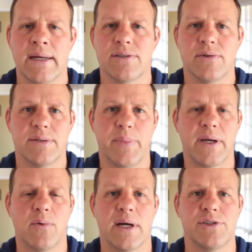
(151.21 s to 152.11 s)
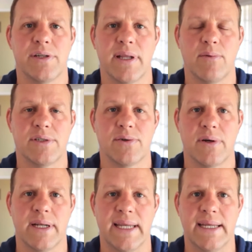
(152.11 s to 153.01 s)
So it's a big question that we
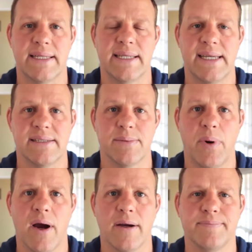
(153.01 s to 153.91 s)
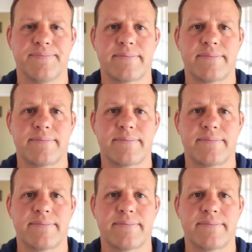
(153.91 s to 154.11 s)
sort of need to tease apart.